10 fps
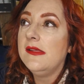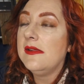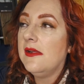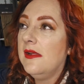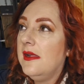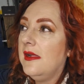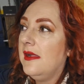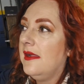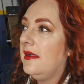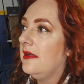
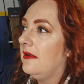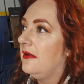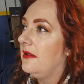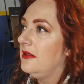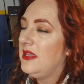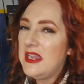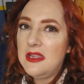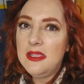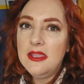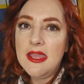if
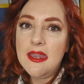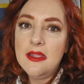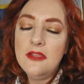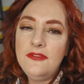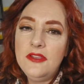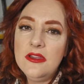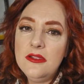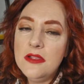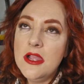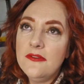
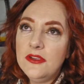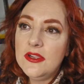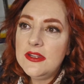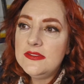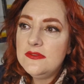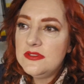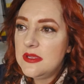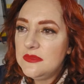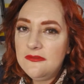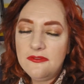you're gonna do
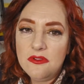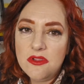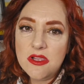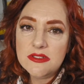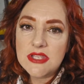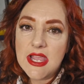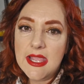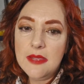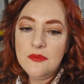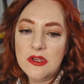something for a long
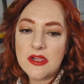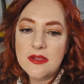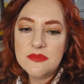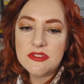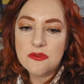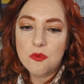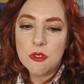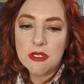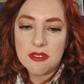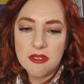time when it comes to
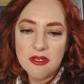work,